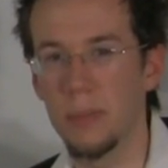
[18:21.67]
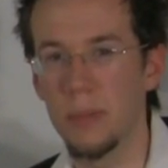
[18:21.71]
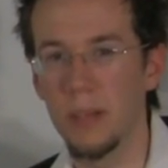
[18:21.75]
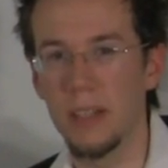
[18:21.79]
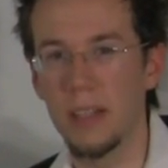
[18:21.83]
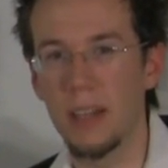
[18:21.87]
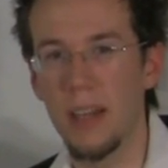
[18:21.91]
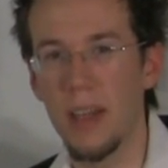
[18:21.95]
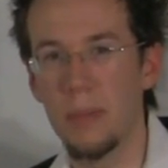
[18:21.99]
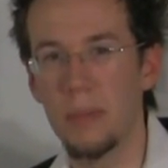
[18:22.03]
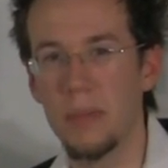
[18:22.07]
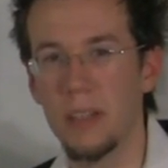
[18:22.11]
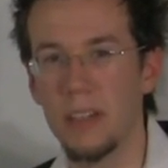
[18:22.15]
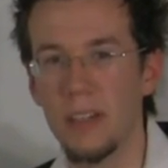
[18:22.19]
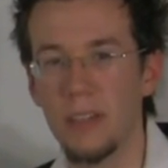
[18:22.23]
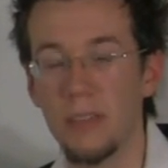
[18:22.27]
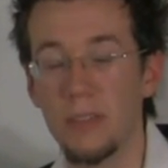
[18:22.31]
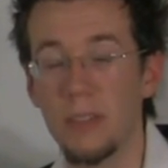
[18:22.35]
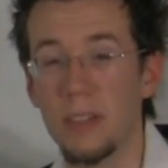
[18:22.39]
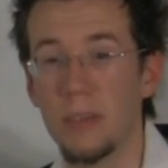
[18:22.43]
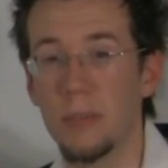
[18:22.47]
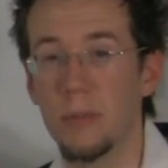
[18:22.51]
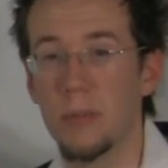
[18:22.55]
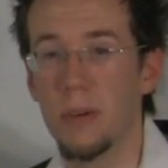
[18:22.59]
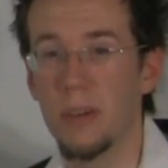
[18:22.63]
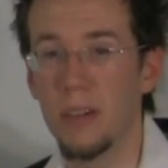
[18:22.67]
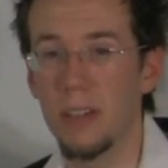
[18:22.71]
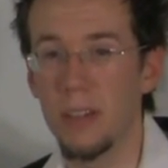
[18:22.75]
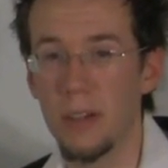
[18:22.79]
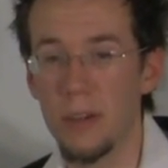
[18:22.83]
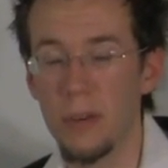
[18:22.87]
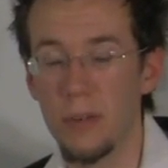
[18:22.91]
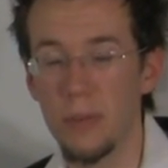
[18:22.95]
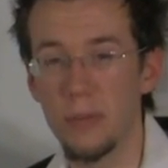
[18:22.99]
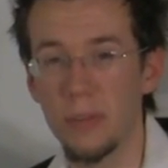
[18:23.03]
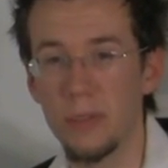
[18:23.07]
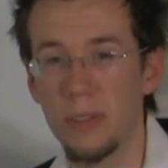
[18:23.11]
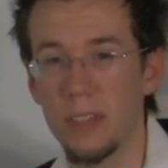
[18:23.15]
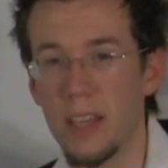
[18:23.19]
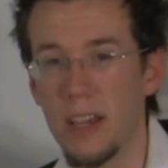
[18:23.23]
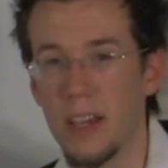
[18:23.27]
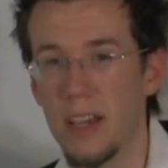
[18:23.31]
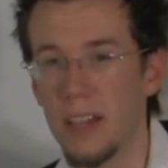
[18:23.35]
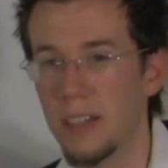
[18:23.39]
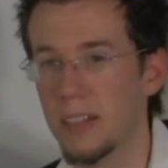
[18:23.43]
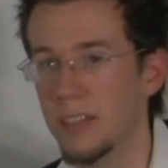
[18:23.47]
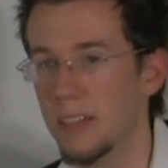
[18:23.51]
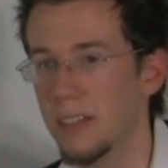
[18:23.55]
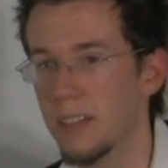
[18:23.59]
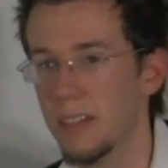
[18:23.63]
but I mean, if you want to go for
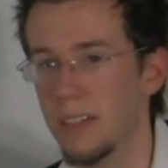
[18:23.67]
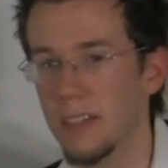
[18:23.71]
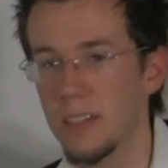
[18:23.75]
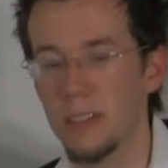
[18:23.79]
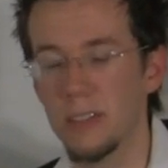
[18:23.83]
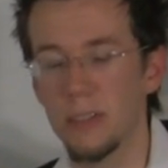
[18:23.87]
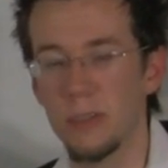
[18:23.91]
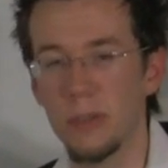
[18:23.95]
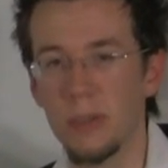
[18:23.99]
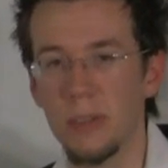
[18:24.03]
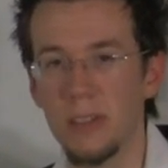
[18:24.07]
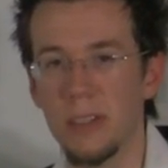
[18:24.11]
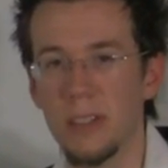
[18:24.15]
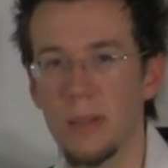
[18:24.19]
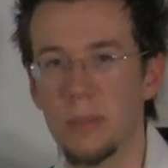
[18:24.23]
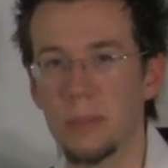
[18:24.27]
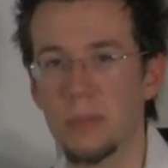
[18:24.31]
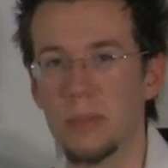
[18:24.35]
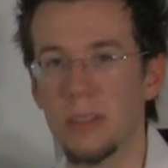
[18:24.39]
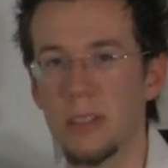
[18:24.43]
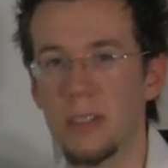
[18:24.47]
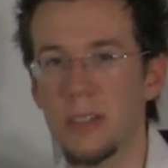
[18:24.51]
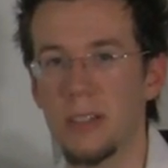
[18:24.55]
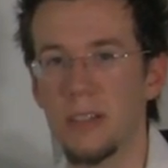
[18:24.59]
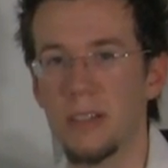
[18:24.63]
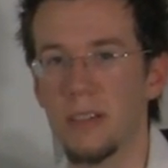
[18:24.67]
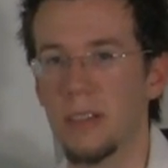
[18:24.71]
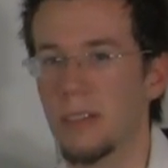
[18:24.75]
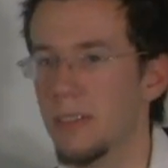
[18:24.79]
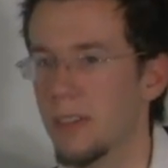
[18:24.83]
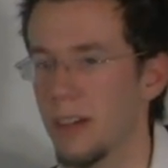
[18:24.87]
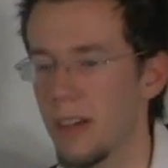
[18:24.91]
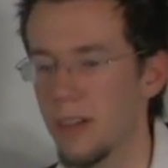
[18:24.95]
that, it's totally up to you.